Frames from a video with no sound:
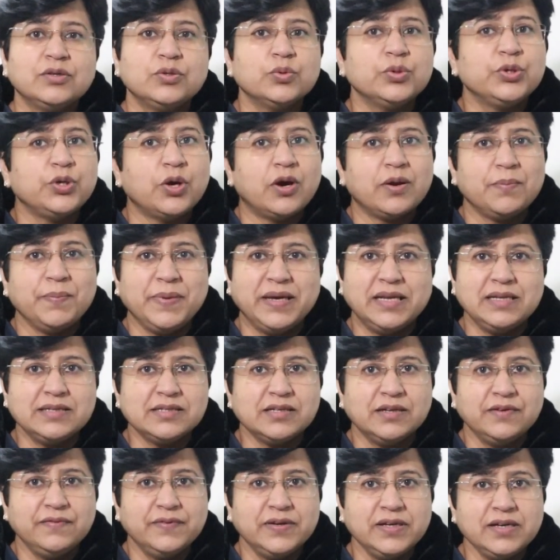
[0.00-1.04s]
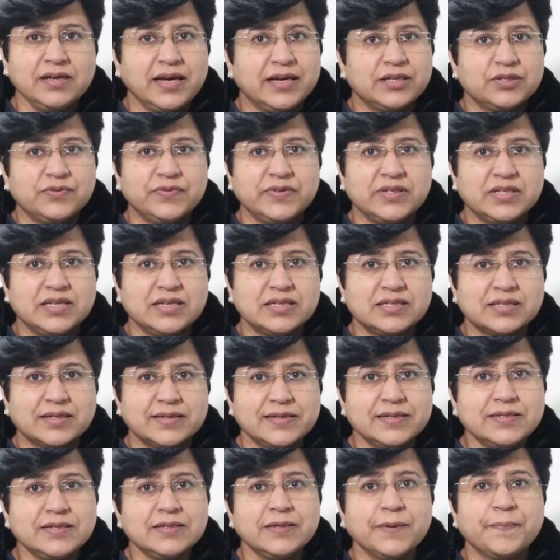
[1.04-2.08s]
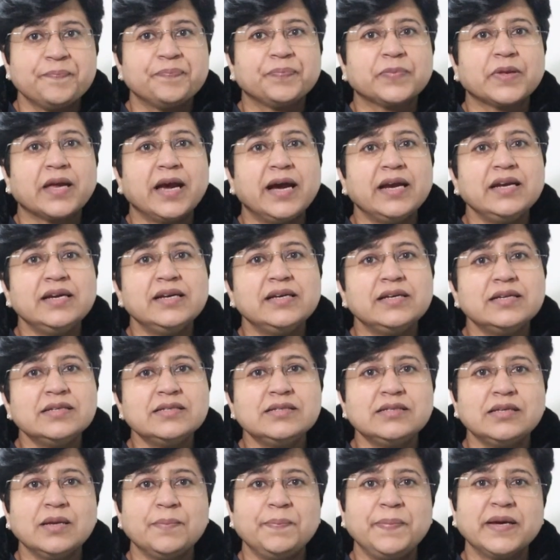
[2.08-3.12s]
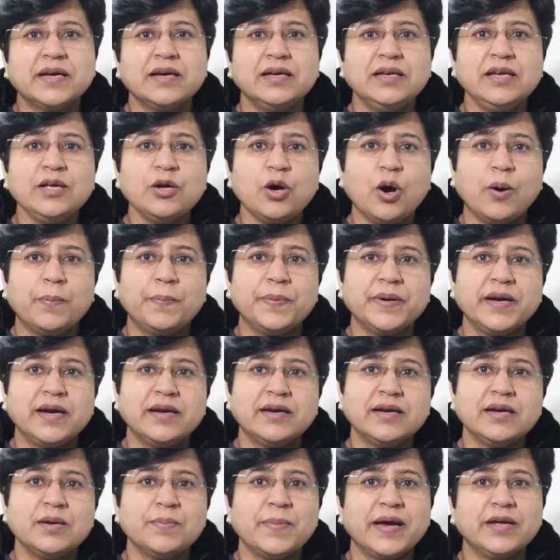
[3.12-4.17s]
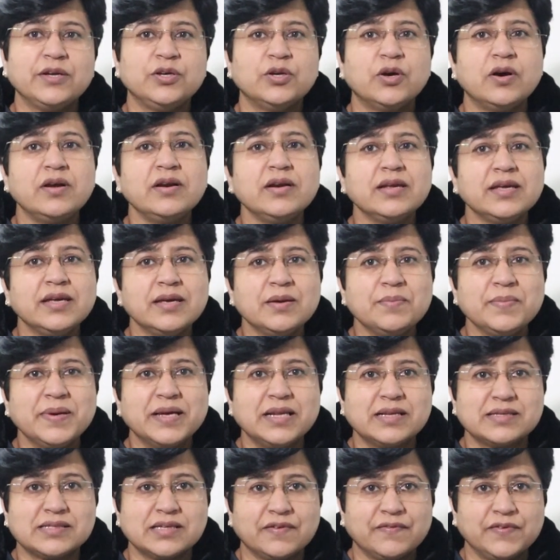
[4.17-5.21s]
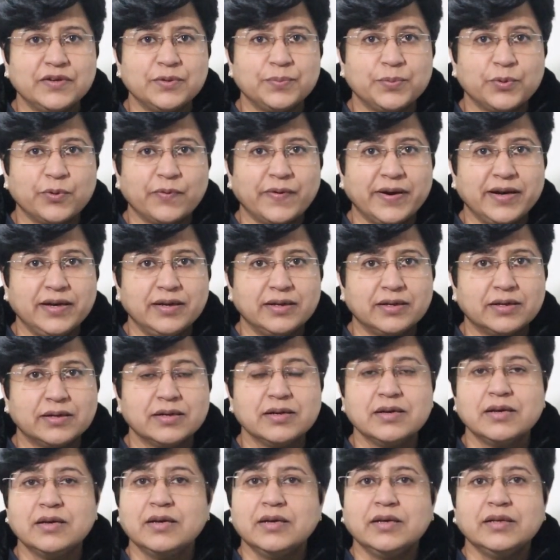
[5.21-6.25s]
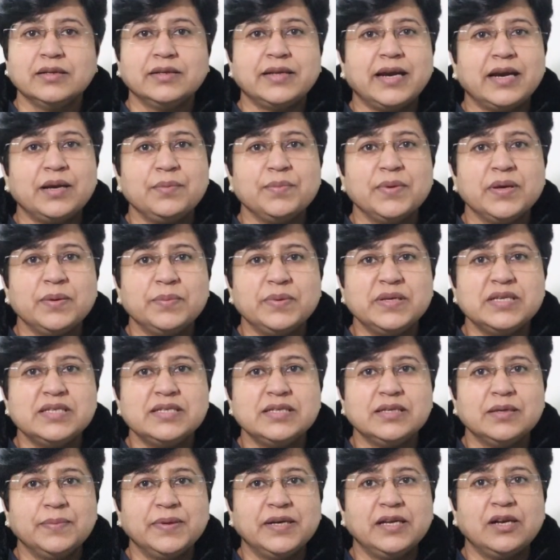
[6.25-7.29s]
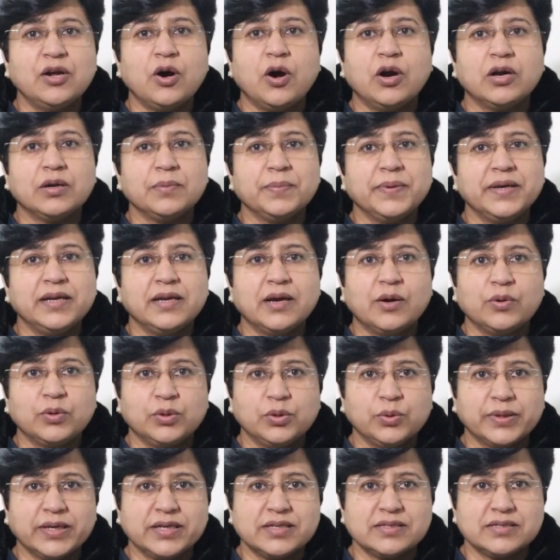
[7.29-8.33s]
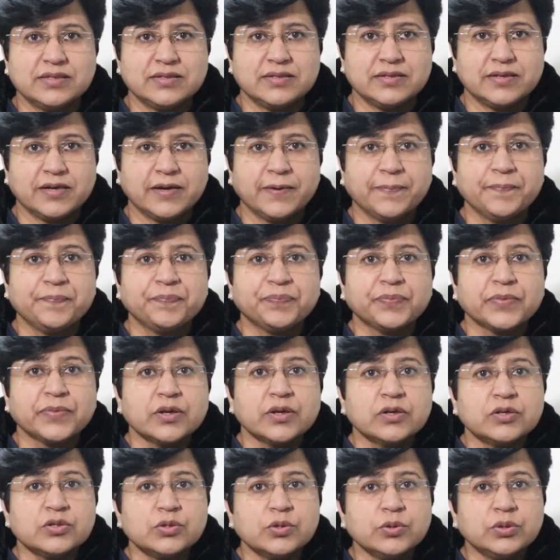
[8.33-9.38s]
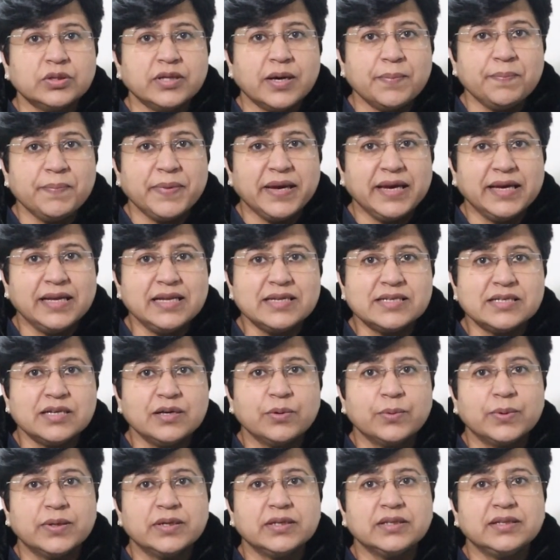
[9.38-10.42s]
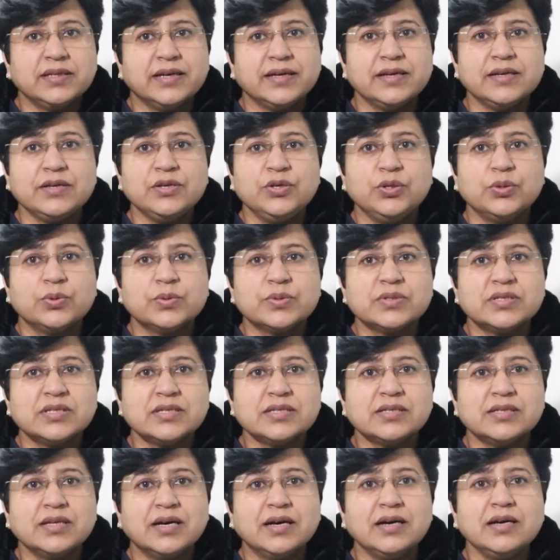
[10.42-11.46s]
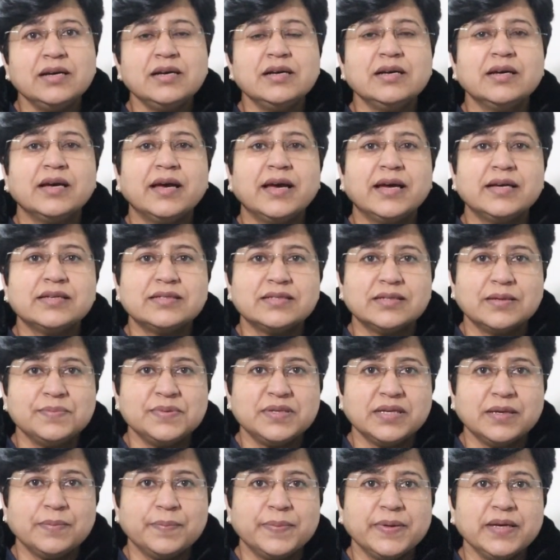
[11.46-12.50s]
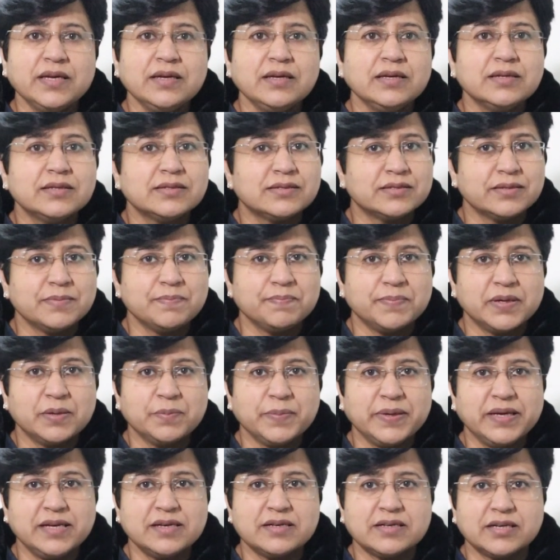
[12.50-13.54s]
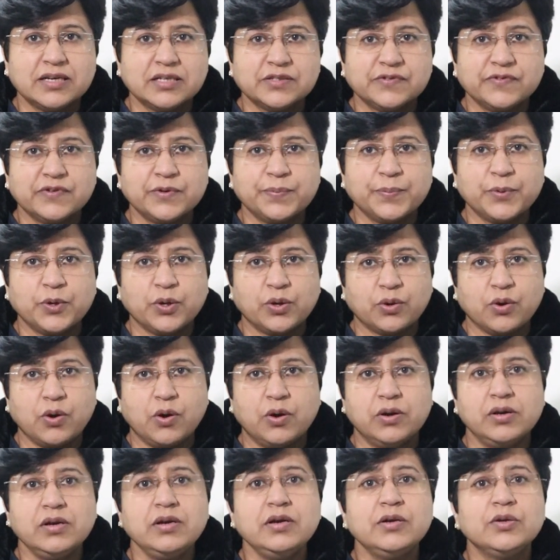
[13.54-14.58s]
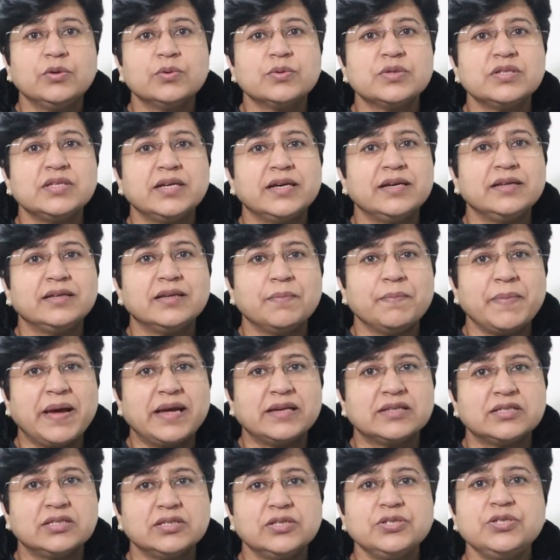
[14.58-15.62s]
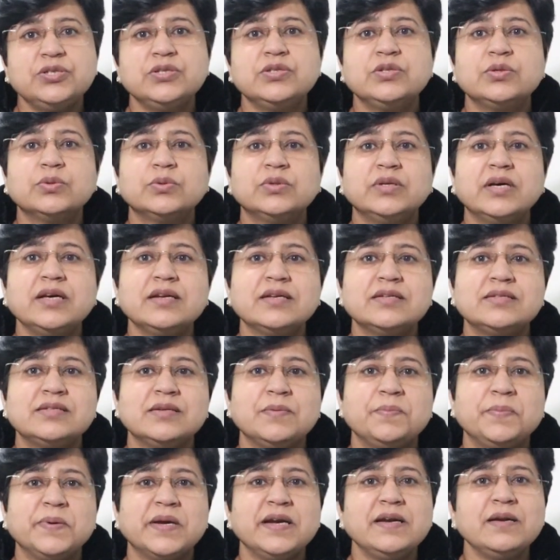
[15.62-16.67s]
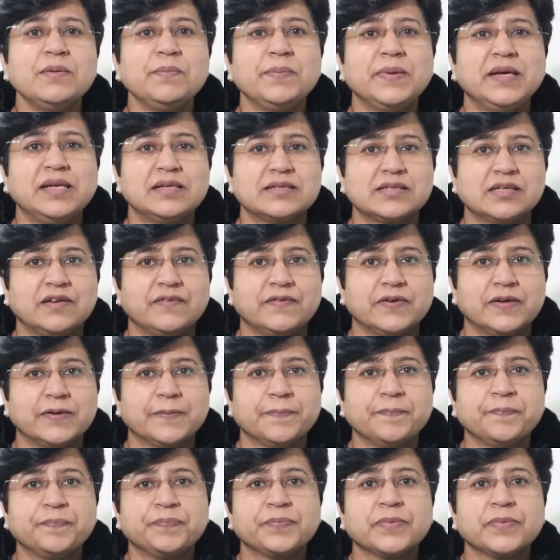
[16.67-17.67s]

to your mail server, as we discussed, and it is typically operated by your email service provider. That may be Gmail, Hotmail, Outlook, etc. So the mail server then uses the SMTP, Simple Mail Transfer Protocol, to send the message to the recipient mail server.